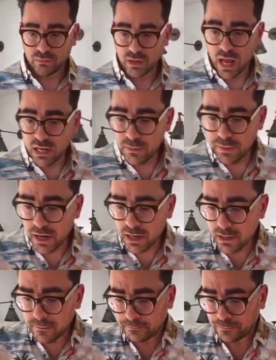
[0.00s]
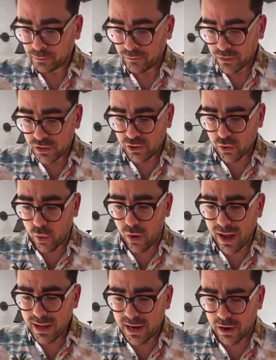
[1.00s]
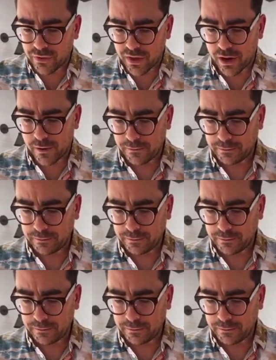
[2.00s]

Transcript: Anybody? So quiet out there.